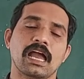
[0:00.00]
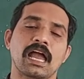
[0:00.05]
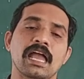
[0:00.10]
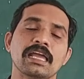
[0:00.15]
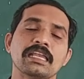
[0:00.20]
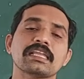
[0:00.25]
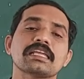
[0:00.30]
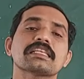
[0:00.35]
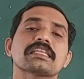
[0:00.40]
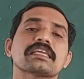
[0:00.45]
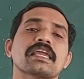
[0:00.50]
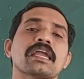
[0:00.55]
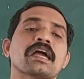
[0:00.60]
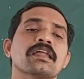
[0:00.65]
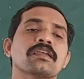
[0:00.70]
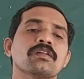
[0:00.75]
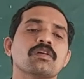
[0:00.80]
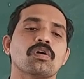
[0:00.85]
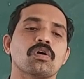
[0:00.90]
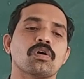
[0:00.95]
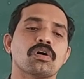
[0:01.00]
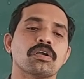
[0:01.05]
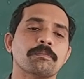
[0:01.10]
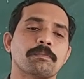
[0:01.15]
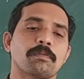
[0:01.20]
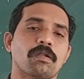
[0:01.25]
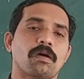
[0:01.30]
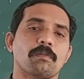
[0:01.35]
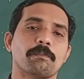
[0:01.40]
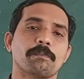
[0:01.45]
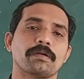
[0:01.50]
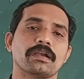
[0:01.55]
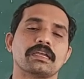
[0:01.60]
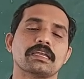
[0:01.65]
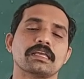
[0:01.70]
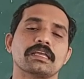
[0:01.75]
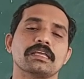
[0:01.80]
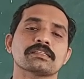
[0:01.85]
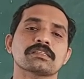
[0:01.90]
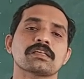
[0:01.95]
It can own
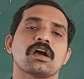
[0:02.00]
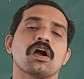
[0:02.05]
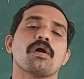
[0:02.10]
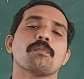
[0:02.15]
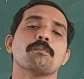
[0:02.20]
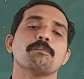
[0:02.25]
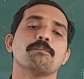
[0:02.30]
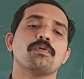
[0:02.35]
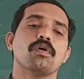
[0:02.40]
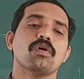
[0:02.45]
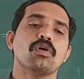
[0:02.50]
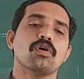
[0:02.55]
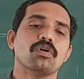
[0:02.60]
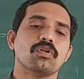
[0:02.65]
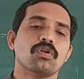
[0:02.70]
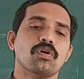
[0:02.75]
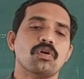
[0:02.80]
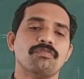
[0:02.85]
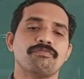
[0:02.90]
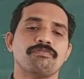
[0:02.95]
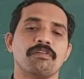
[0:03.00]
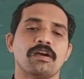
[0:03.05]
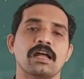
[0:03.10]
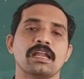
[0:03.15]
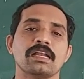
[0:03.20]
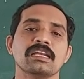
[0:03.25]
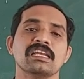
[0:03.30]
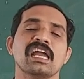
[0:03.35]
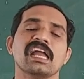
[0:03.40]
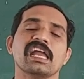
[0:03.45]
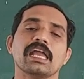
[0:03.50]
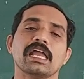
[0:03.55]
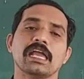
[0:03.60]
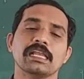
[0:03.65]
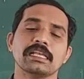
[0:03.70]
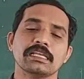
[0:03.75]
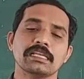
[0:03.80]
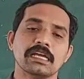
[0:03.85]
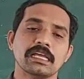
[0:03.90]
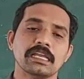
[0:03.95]
properties, borrow fund,
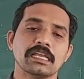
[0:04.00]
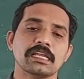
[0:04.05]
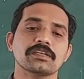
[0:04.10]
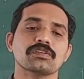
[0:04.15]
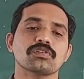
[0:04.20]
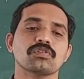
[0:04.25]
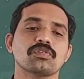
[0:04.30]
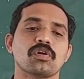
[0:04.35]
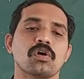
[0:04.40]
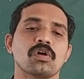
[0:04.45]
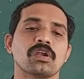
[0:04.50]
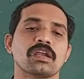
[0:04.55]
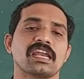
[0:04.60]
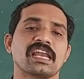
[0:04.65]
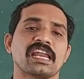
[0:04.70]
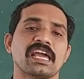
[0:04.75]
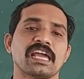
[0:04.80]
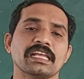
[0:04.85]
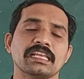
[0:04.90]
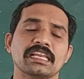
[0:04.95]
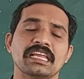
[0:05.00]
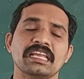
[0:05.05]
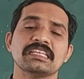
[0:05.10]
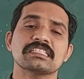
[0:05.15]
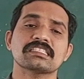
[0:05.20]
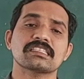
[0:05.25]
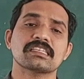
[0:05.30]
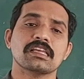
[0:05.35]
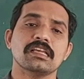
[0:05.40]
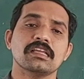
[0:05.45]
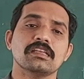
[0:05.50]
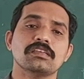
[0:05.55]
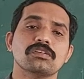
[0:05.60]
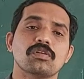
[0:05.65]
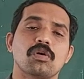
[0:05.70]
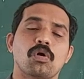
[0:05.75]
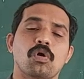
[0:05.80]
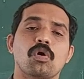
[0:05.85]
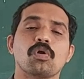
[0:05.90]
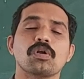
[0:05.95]
enter into contract its
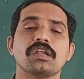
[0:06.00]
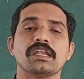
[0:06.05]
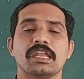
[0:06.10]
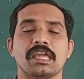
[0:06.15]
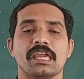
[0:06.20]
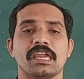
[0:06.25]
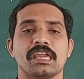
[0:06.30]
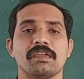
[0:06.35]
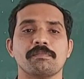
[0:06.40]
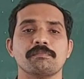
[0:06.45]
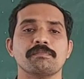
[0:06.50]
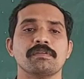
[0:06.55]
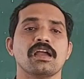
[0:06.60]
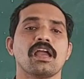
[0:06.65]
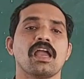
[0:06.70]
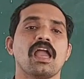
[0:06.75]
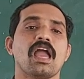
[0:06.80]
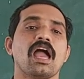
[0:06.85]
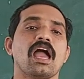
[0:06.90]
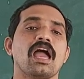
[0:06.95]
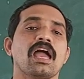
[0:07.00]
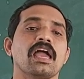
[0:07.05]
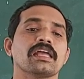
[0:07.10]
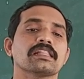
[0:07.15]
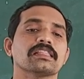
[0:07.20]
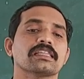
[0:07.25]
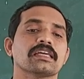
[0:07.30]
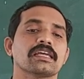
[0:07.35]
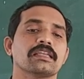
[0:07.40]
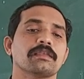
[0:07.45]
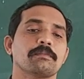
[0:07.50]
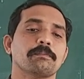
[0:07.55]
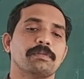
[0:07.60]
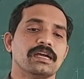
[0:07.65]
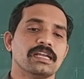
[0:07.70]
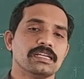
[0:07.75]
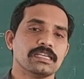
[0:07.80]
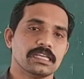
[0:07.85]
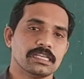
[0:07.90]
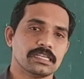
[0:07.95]
own name, and then
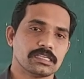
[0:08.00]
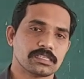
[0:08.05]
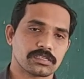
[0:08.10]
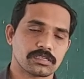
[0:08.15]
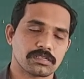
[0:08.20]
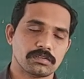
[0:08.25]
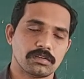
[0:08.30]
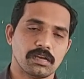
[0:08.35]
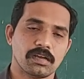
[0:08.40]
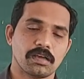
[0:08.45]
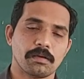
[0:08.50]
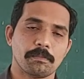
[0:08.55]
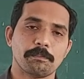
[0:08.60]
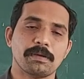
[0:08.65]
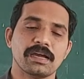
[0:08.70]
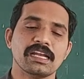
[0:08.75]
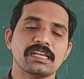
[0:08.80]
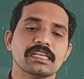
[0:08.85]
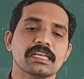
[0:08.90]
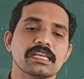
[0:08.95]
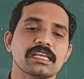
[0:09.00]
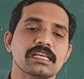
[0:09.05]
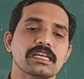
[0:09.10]
but